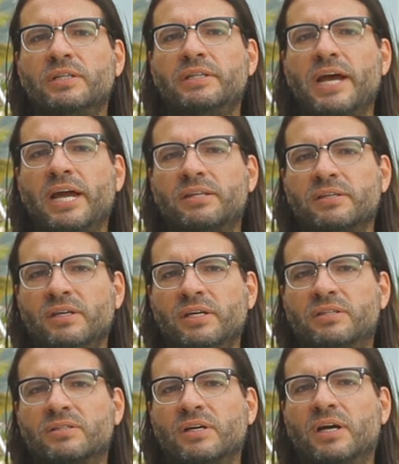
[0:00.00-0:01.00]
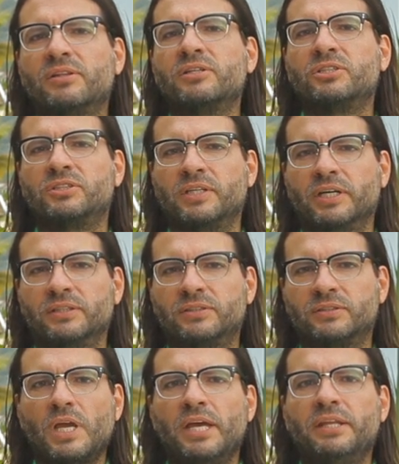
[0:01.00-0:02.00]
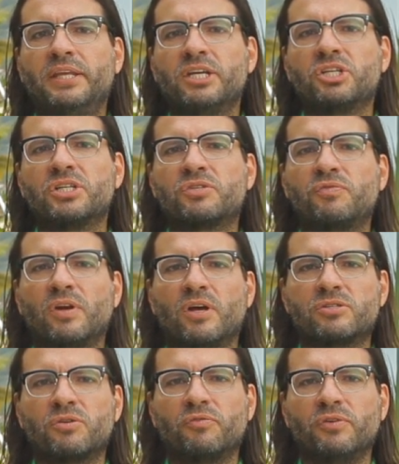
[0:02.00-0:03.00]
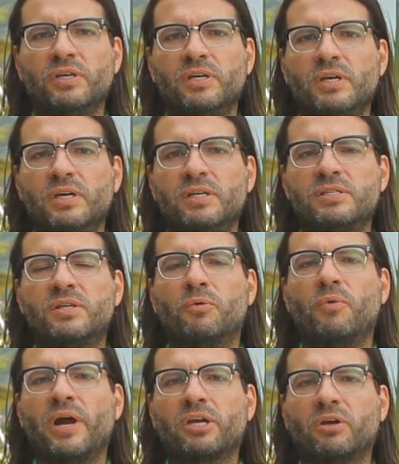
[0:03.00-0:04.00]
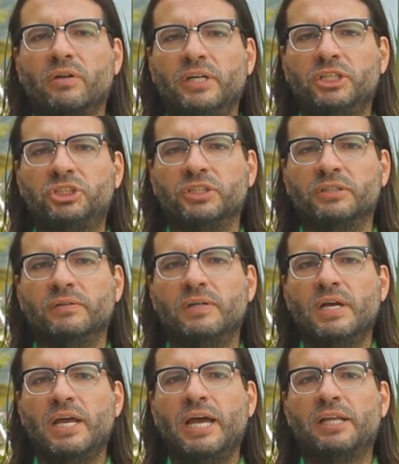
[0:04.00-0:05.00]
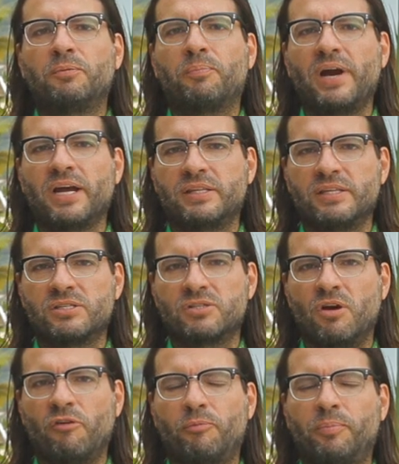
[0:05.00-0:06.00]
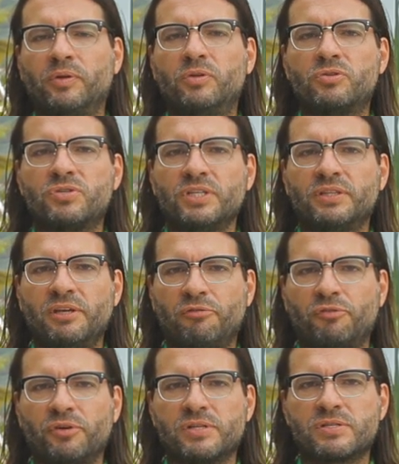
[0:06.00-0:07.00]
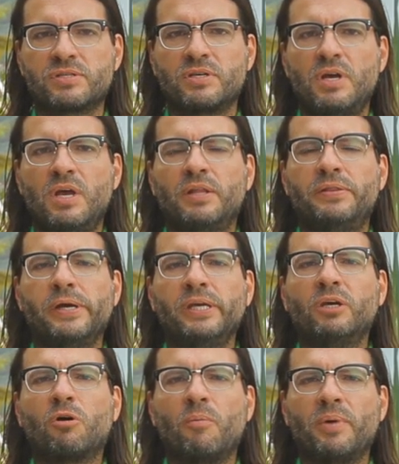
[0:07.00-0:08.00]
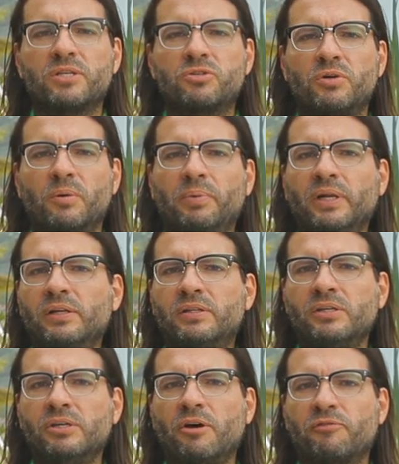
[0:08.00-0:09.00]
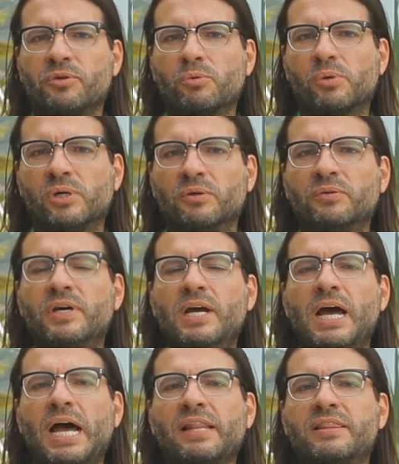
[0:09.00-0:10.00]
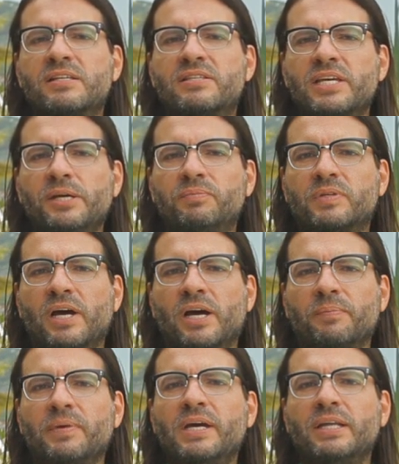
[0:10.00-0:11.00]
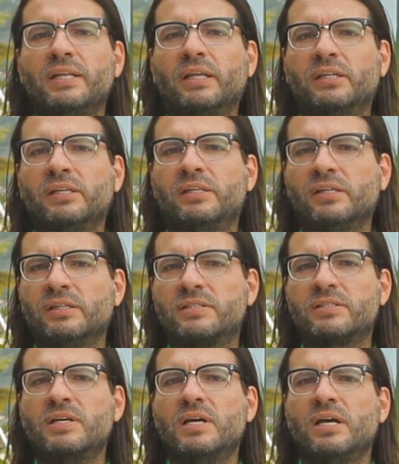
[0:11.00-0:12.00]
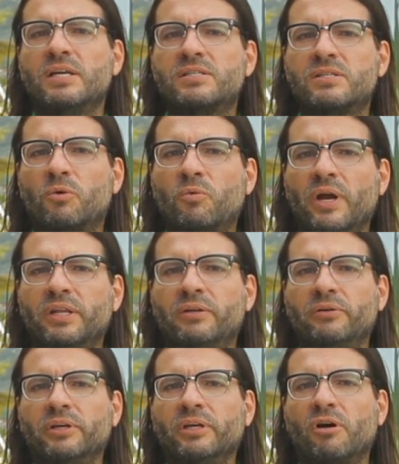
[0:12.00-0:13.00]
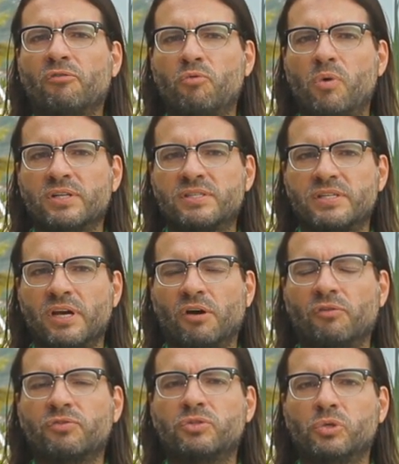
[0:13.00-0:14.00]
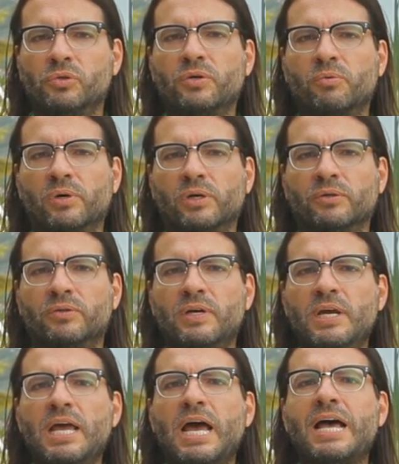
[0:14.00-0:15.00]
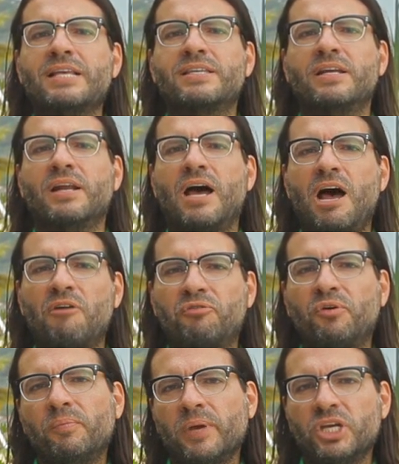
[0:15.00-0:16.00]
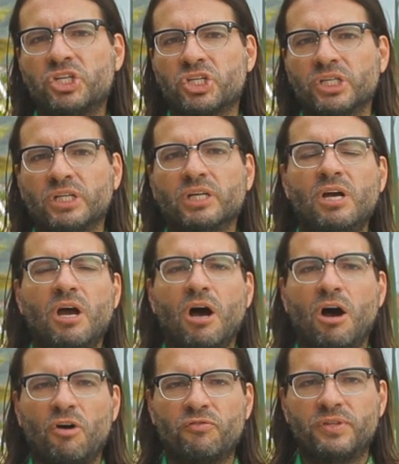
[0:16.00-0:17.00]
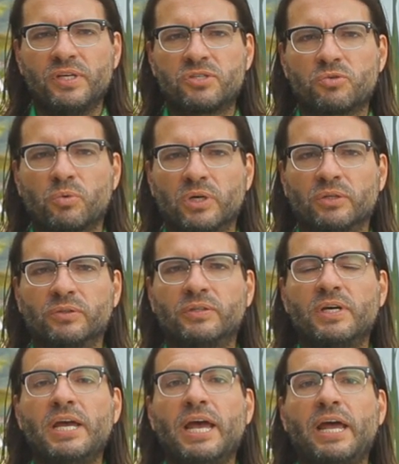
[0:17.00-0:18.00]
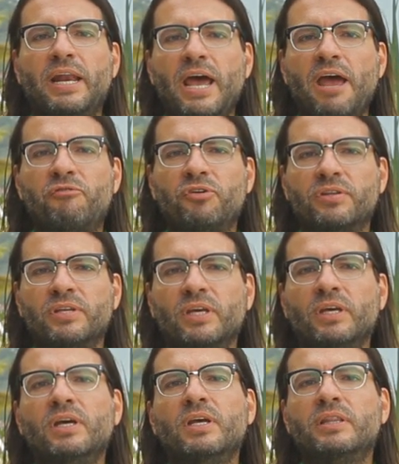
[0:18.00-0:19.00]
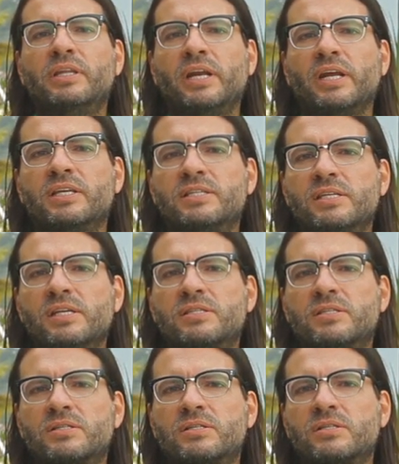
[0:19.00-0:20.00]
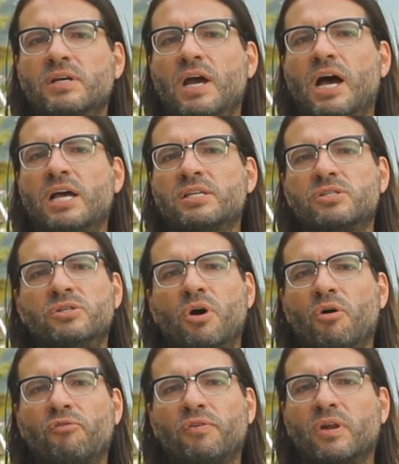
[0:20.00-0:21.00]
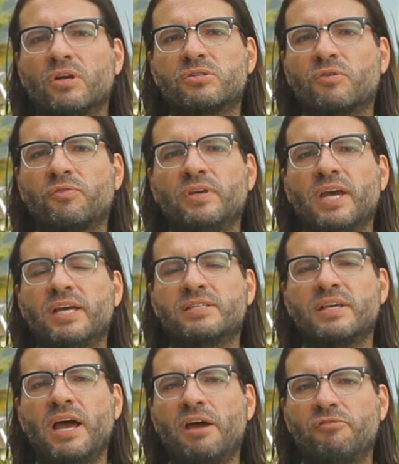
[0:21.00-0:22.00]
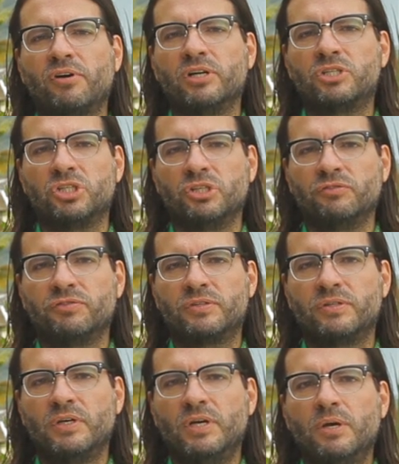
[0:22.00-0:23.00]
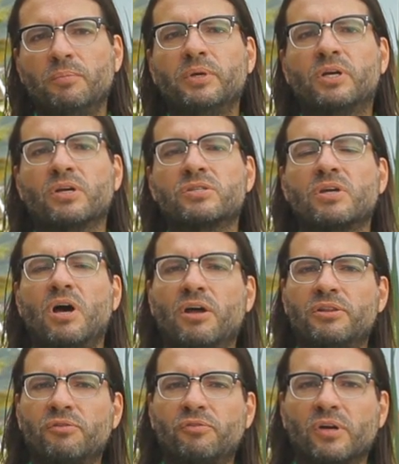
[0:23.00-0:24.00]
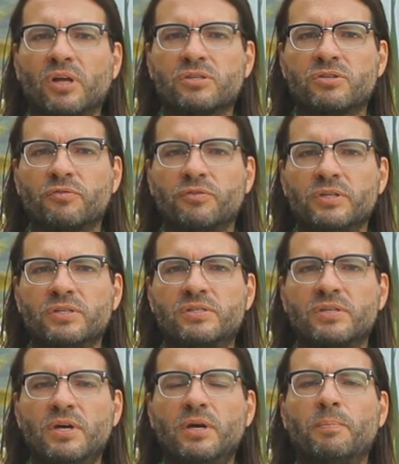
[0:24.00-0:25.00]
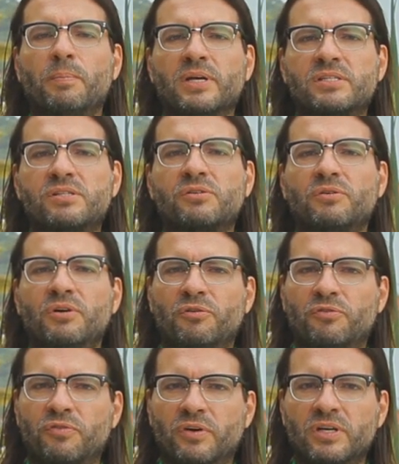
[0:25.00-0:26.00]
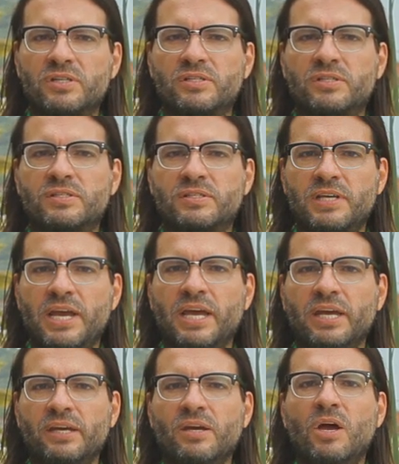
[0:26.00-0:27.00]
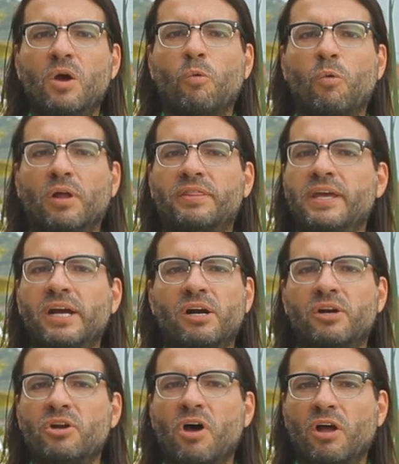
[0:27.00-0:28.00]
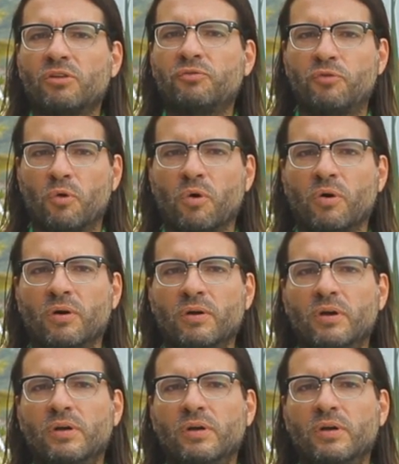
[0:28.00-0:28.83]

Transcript: that it understands. Indigenous philosophy is the recognition and practice of producing difference, the incommensurability of the world at the same time that it is a surrendering of oneself to the world as an affirmation of this world and everything that exists as no philosophy has ever achieved, because other philosophies must first say what they are not for